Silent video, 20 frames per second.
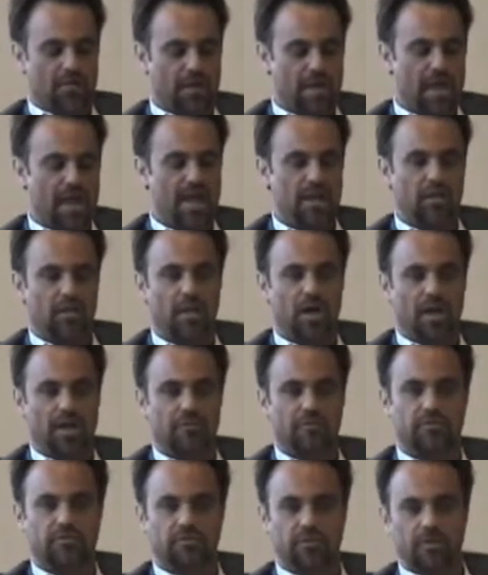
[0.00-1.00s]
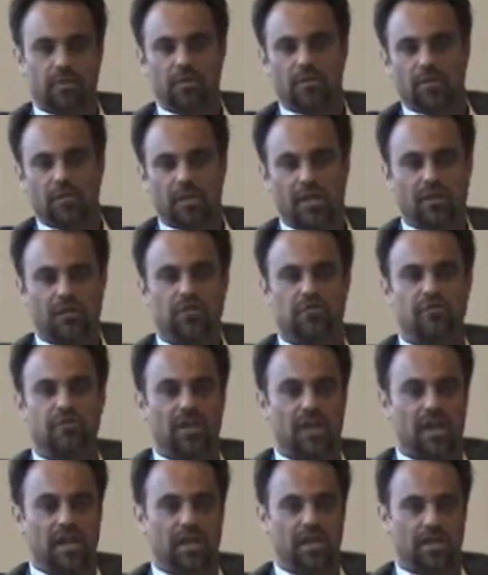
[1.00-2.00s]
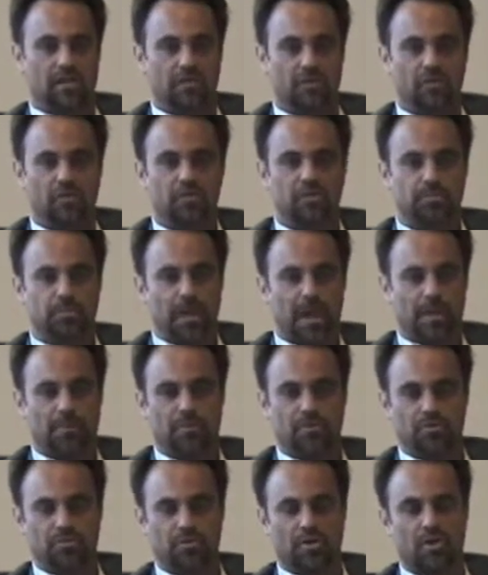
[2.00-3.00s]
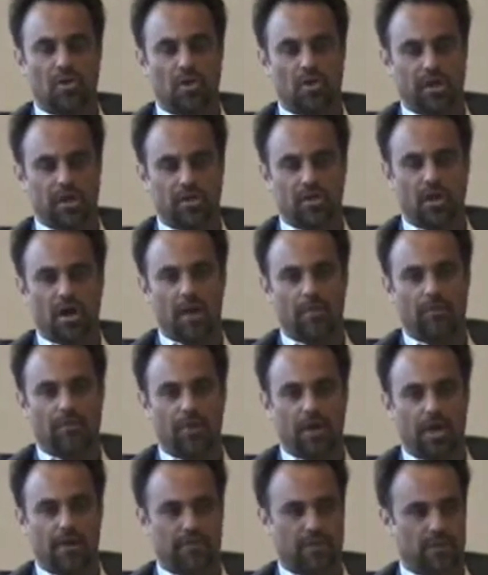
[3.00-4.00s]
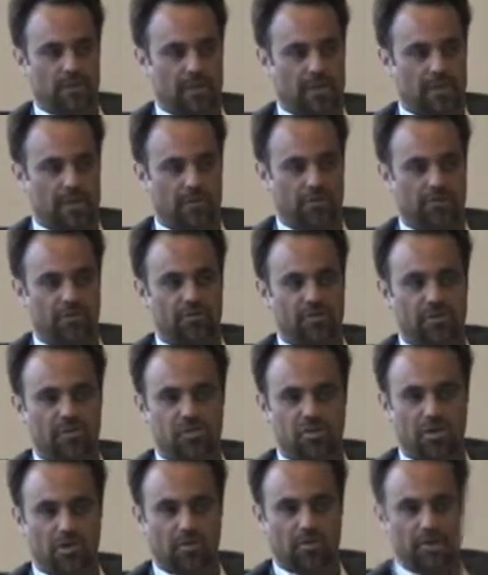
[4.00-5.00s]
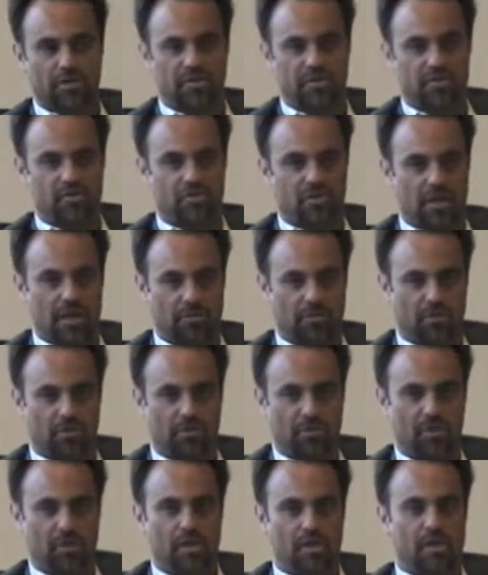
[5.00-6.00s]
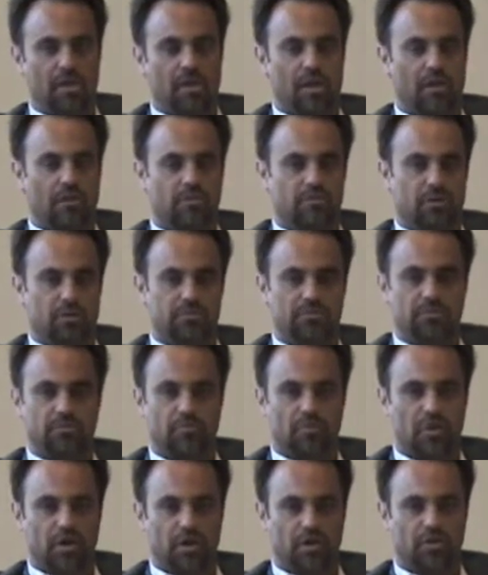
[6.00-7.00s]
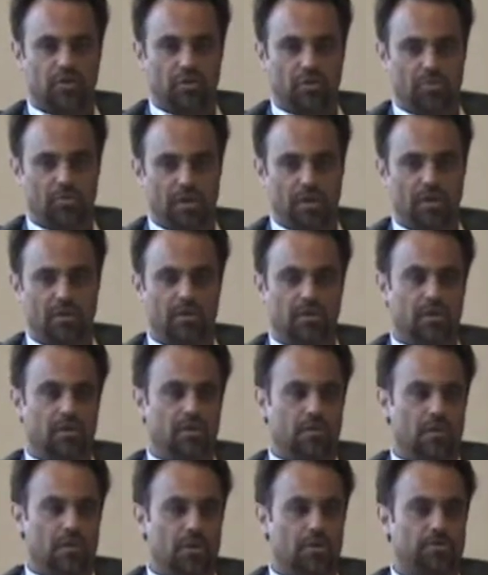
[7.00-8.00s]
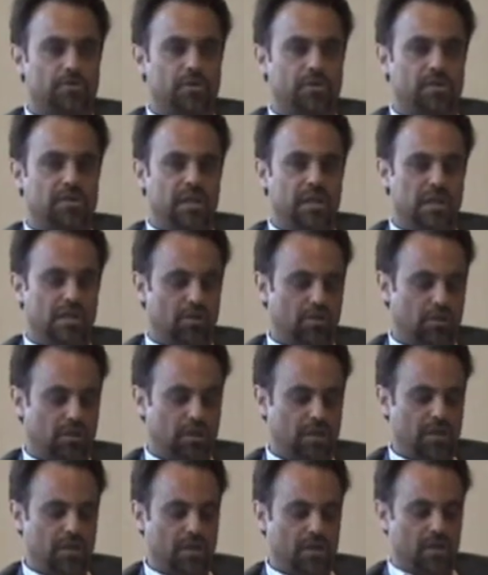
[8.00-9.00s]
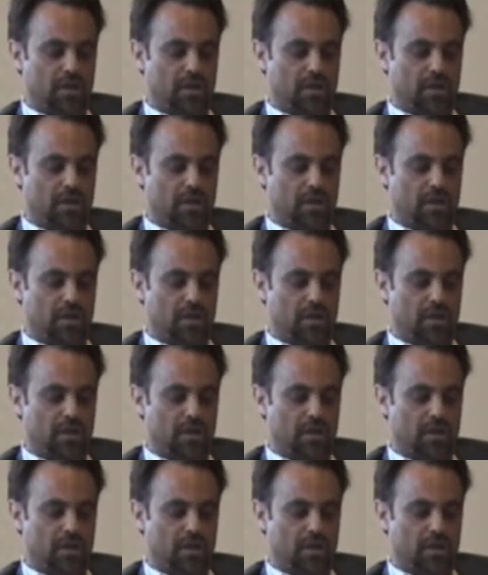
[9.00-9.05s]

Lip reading: The headlines that you see in the newspapers regarding nonprofit leaders and charities in general in terms of wrongdoing are particularly